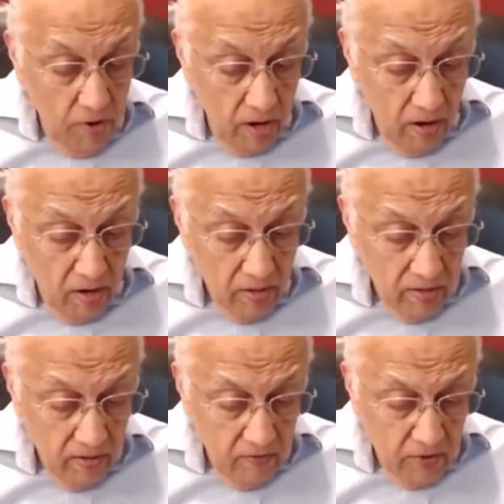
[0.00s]
We are
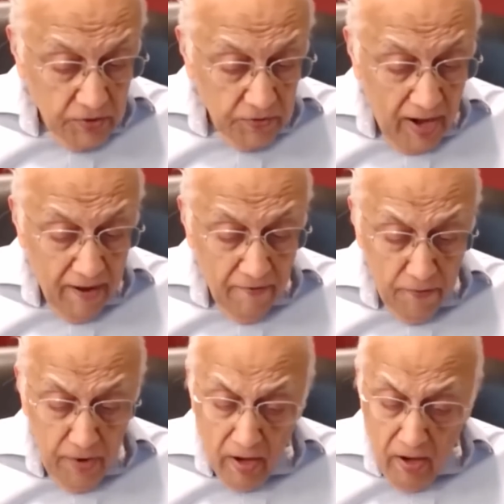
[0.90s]
not, verse
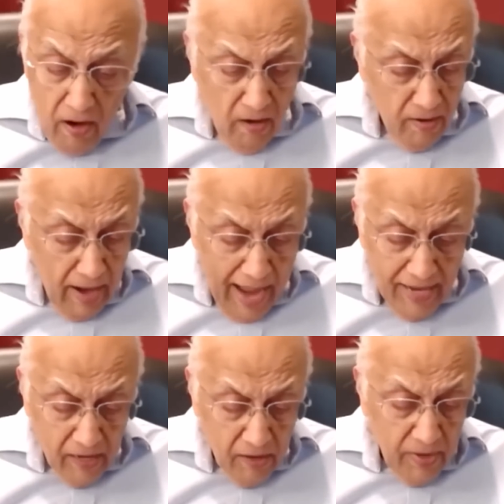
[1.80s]
5, we are not
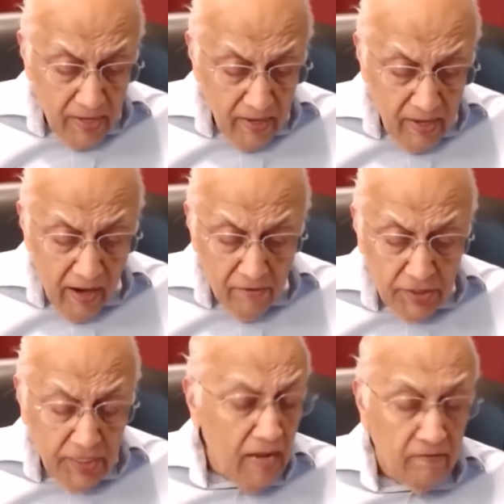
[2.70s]
adequate in
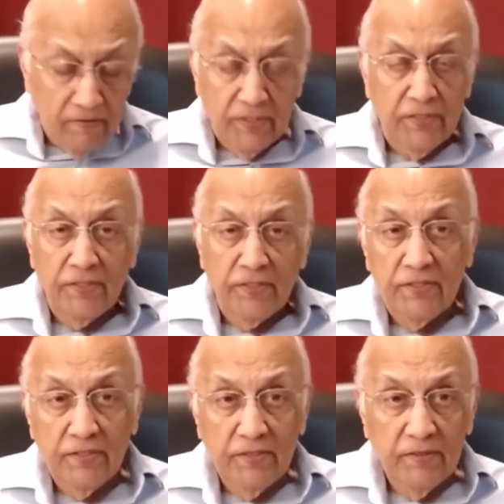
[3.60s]

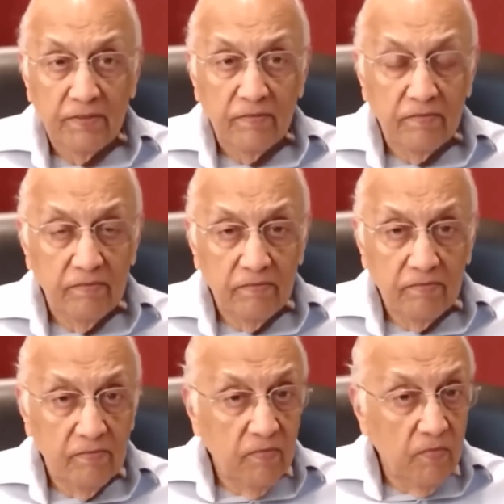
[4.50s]
ourselves.
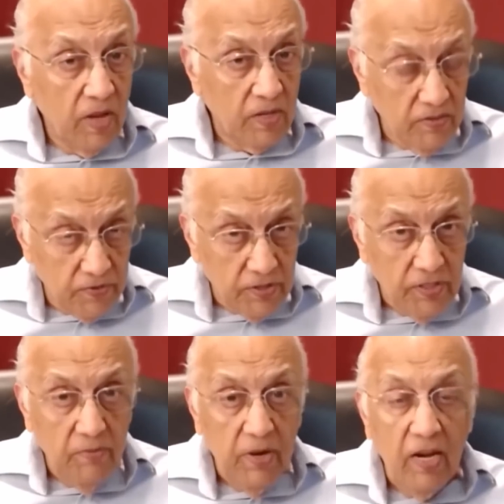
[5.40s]
That's the
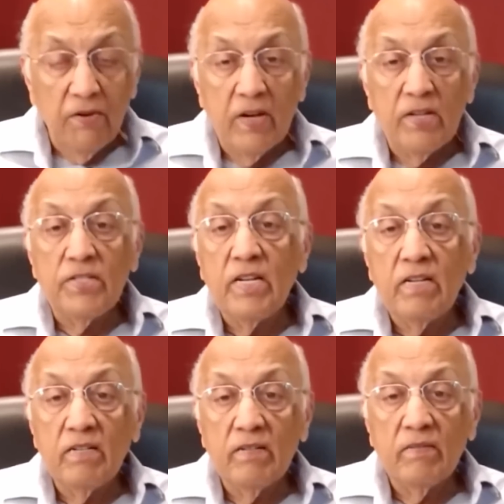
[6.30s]
first thing we need to
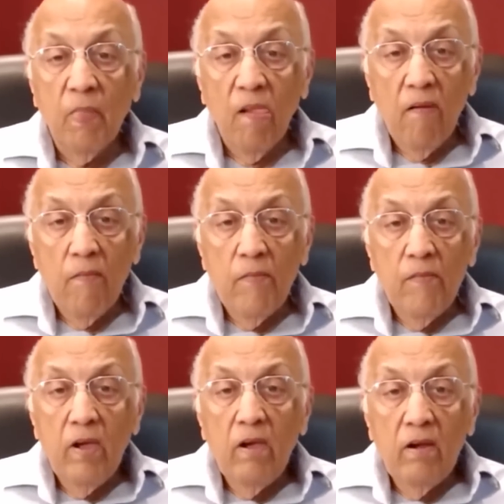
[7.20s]
understand.
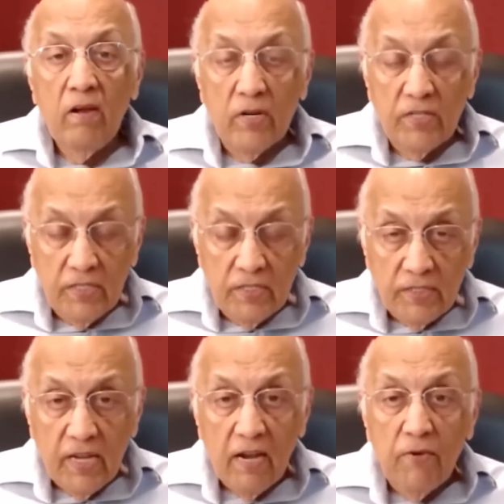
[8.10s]
What
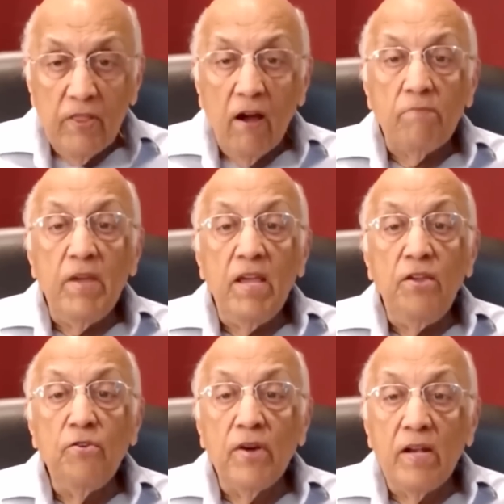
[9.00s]
Jesus said, without me,
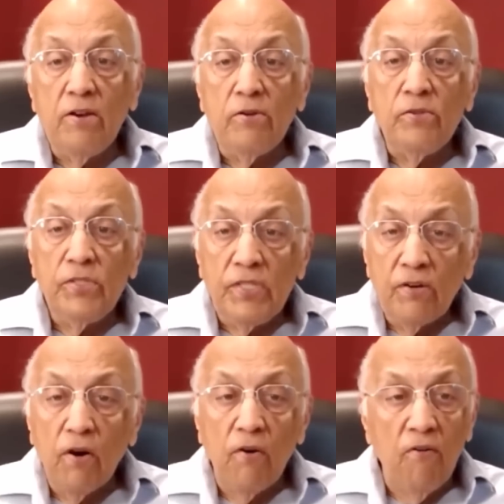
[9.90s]
you can do
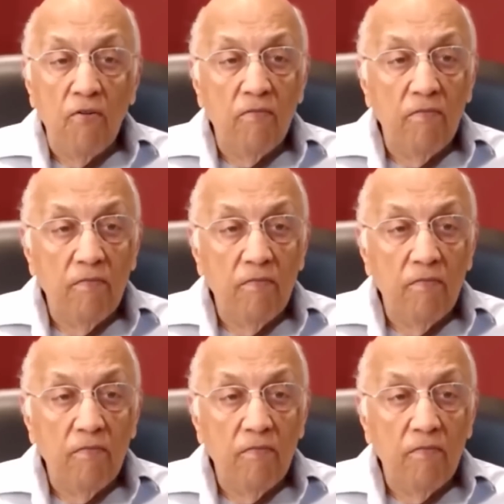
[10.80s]
zero.